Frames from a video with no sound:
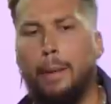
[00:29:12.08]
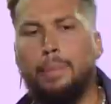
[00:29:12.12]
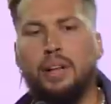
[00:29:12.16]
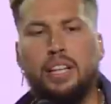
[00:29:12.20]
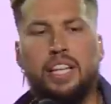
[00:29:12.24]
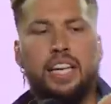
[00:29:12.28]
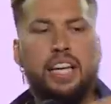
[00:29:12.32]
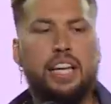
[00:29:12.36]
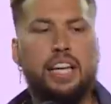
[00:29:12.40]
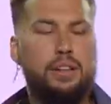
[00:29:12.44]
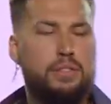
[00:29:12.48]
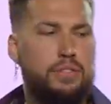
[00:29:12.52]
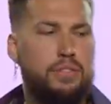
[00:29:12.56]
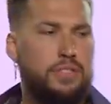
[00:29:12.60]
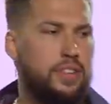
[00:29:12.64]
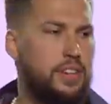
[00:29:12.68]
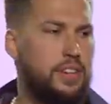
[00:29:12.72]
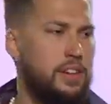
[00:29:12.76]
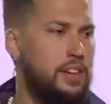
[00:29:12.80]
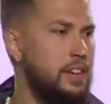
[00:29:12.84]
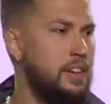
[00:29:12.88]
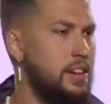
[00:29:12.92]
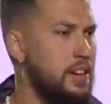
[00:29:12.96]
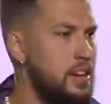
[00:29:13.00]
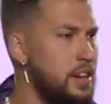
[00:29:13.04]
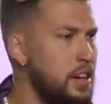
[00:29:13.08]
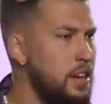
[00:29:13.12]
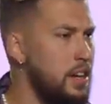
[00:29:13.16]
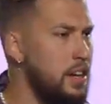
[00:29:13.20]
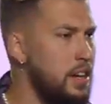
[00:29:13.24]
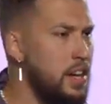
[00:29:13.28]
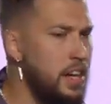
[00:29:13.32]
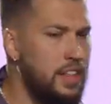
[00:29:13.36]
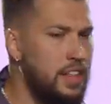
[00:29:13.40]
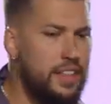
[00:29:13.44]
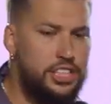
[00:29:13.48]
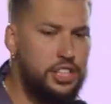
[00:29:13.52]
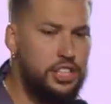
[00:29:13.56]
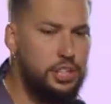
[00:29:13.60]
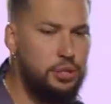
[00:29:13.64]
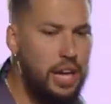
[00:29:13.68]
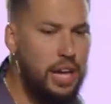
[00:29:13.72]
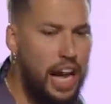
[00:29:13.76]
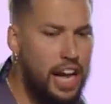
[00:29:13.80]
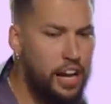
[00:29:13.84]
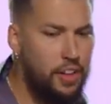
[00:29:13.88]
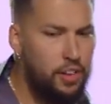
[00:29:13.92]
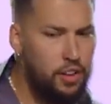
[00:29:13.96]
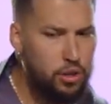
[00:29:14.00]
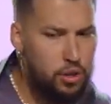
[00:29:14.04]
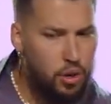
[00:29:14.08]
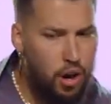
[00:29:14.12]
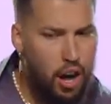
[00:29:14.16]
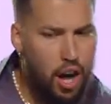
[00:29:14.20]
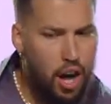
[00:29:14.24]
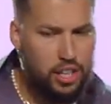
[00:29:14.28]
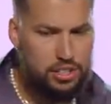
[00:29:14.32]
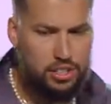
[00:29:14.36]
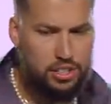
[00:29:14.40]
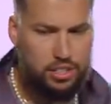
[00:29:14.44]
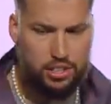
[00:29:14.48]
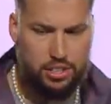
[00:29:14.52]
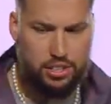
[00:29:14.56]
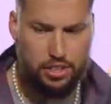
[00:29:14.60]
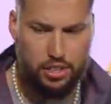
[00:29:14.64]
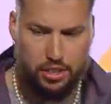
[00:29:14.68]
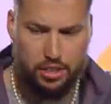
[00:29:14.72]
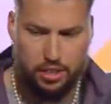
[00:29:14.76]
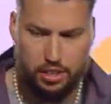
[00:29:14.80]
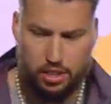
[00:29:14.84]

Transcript: believe that you died on the cross.